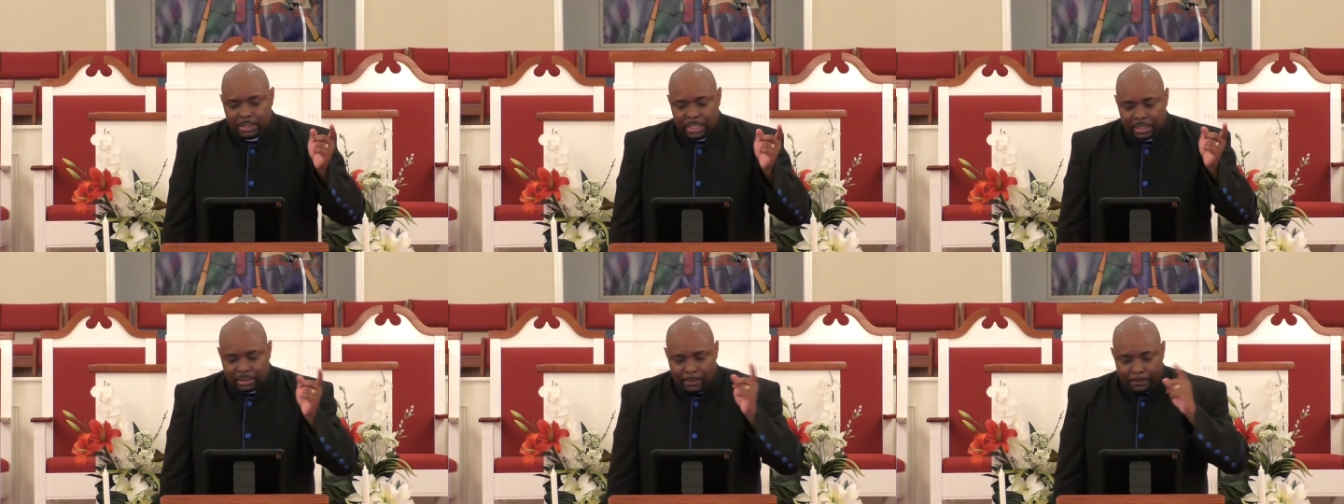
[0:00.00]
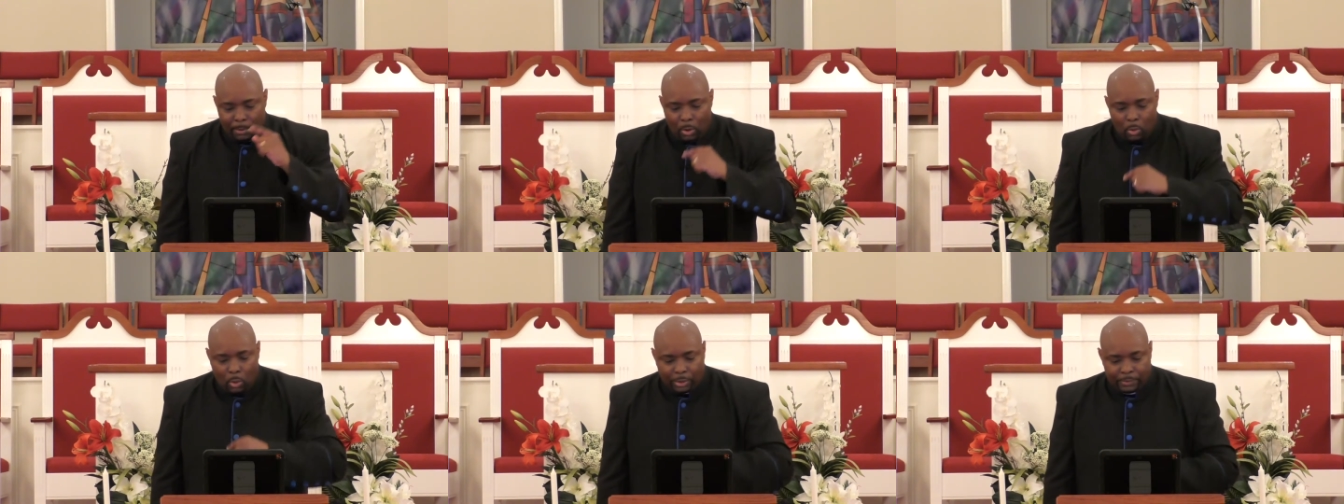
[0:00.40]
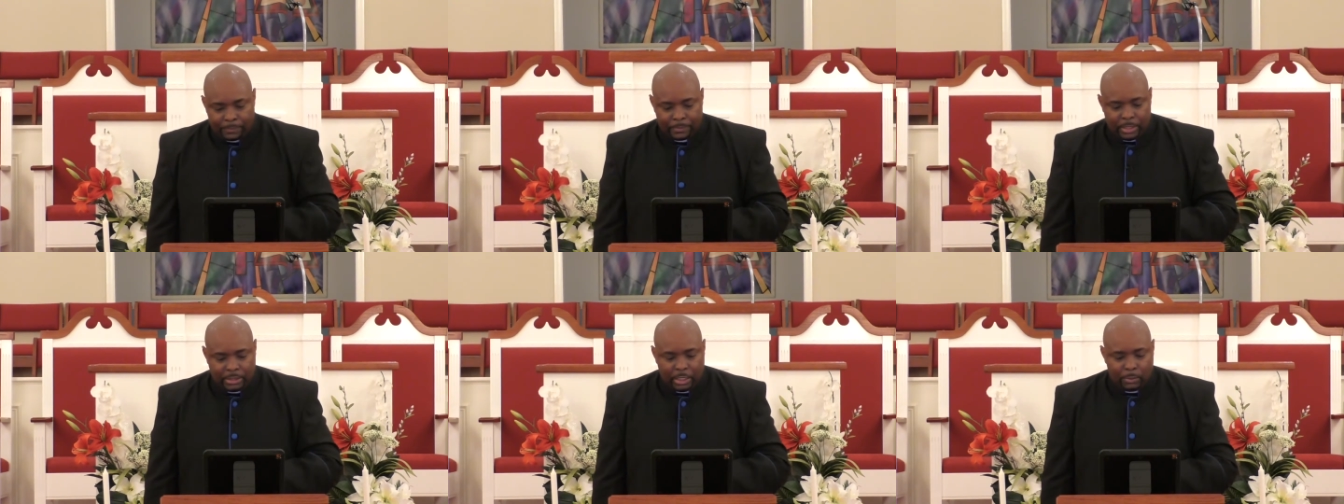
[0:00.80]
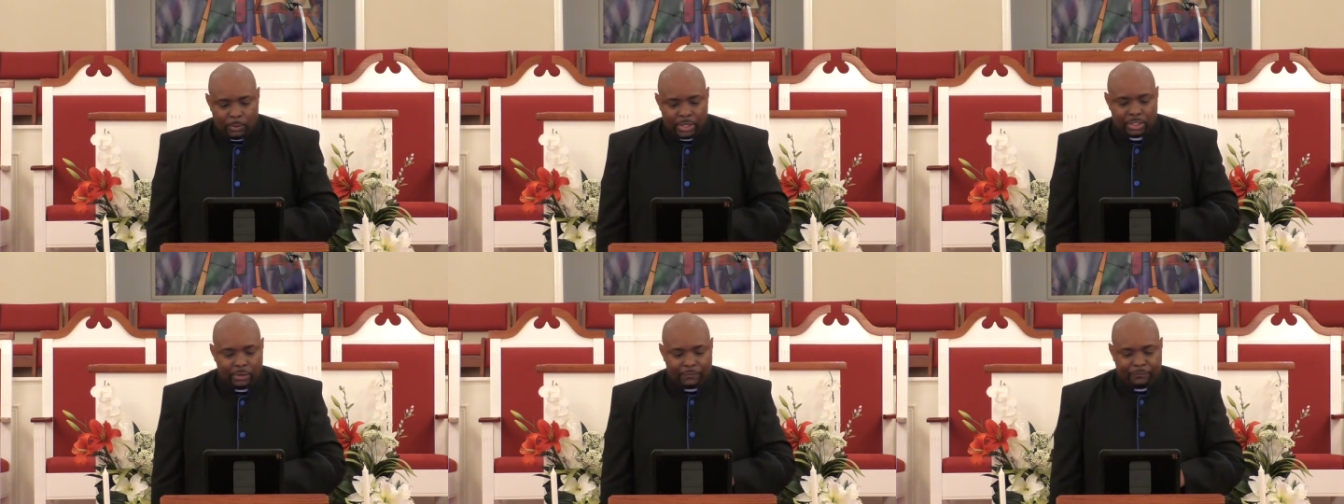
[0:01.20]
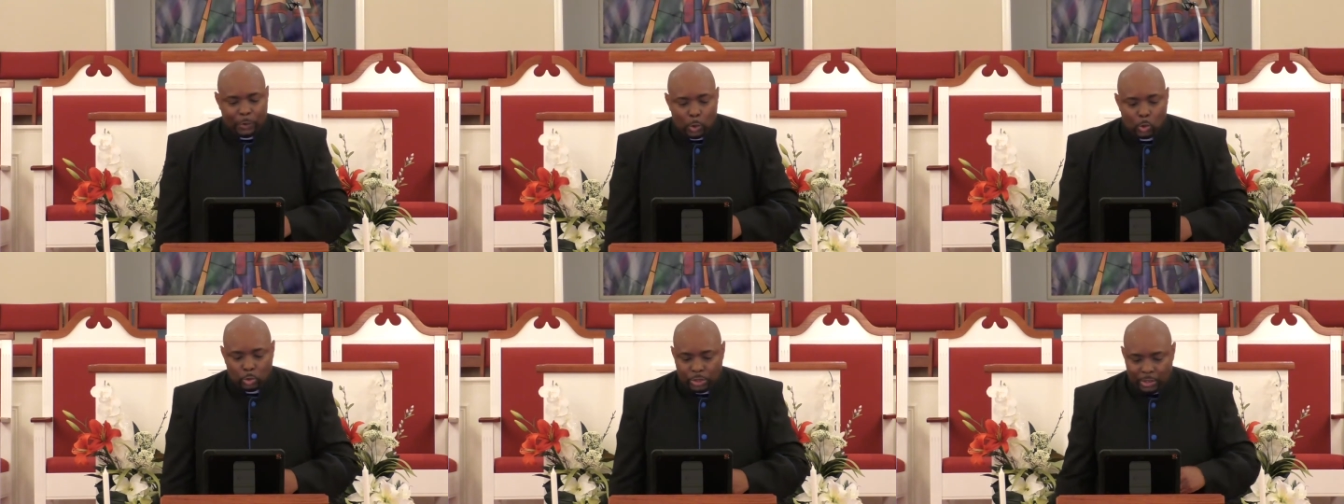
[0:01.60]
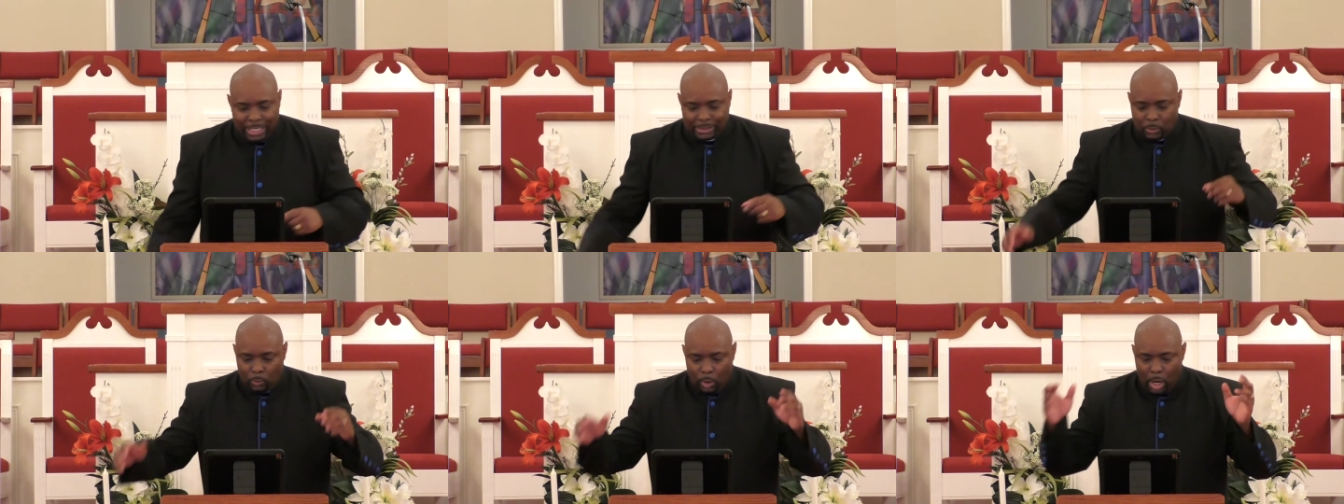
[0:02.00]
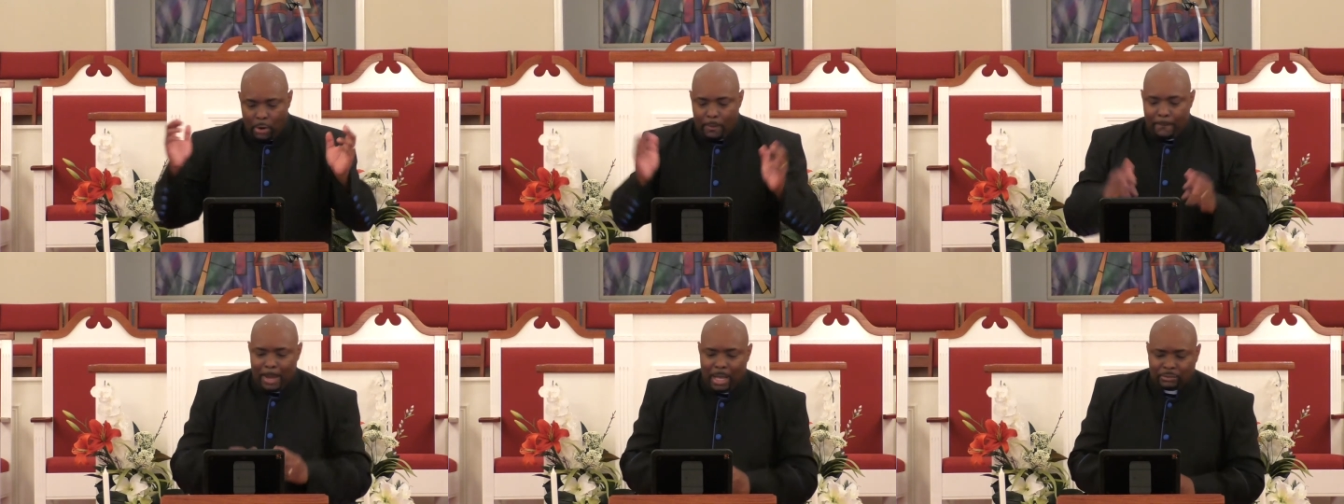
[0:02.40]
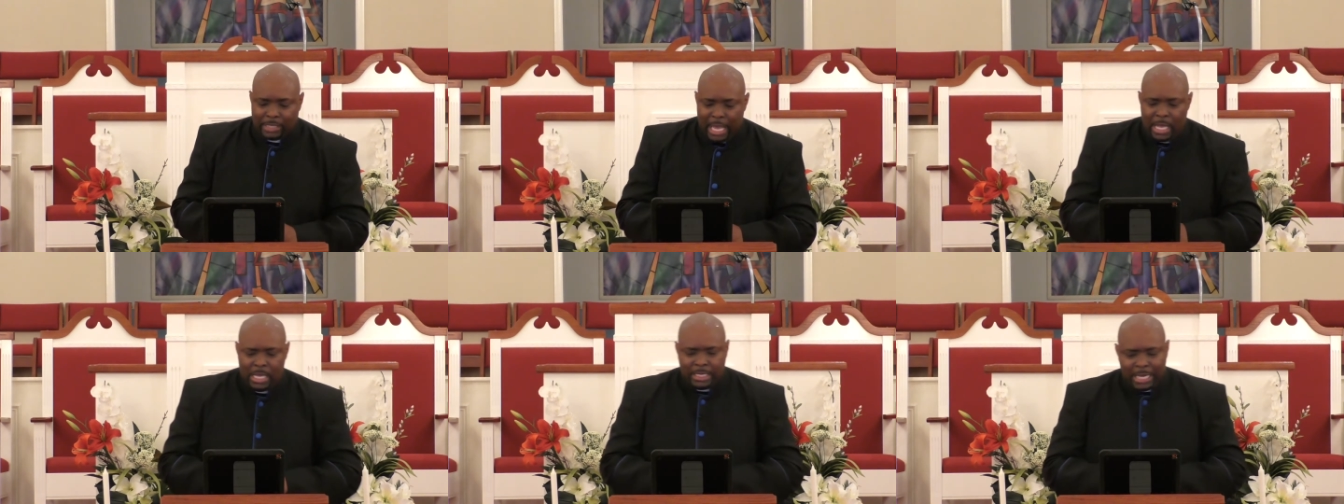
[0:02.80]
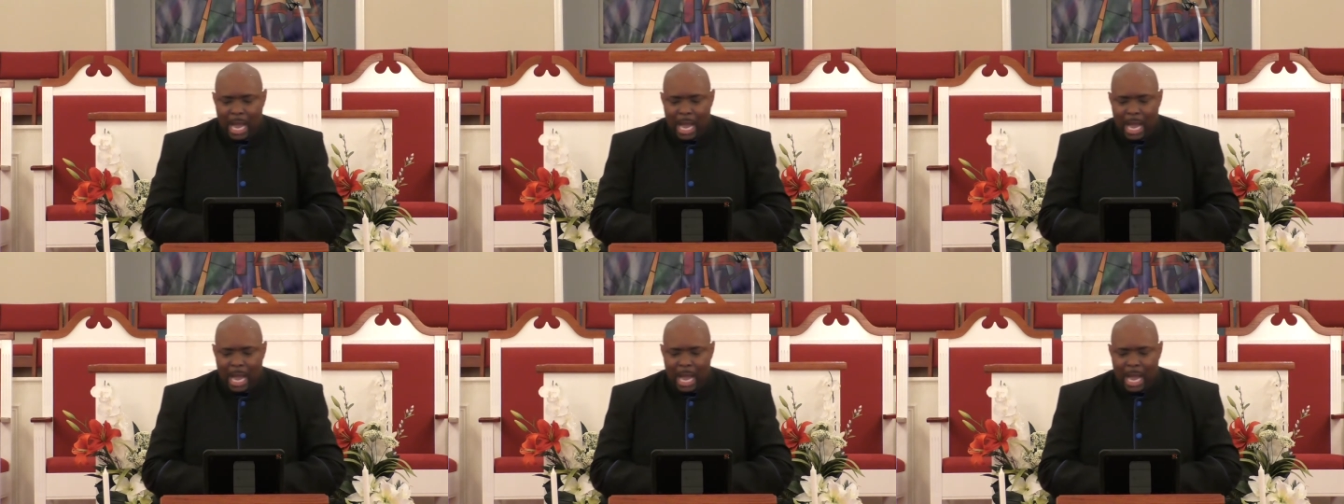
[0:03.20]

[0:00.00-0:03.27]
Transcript: kneeling board. In other words, your food. You have to worry about that.